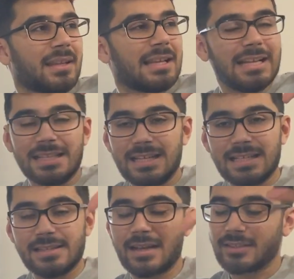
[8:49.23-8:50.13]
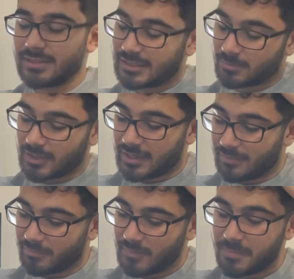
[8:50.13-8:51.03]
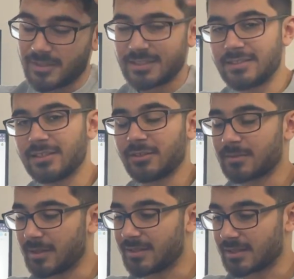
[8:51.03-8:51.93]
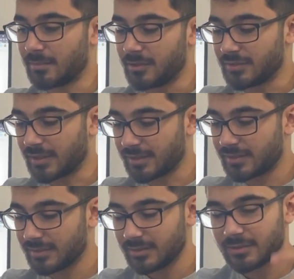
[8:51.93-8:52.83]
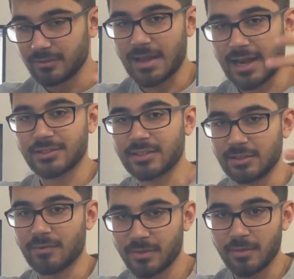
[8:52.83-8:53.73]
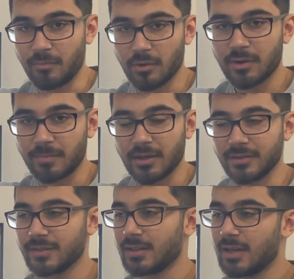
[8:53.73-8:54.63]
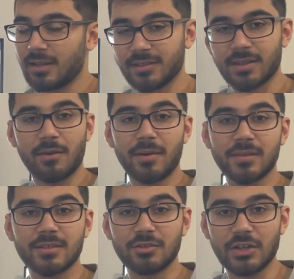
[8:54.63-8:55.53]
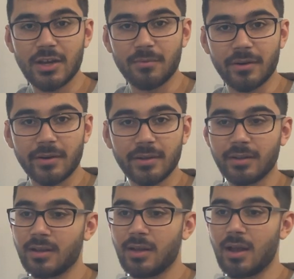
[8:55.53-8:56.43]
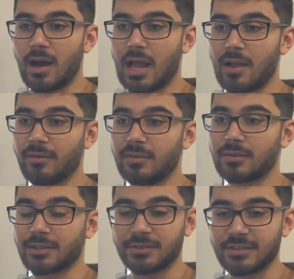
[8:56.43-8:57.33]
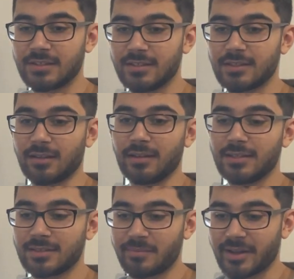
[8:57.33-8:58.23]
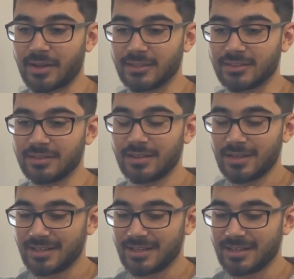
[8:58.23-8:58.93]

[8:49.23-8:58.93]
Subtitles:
It's hard to explain. Maybe it's easier to explain to someone who actually read the book, because, listen, I read this in January. I haven't touched it since. I lent it to my cousin.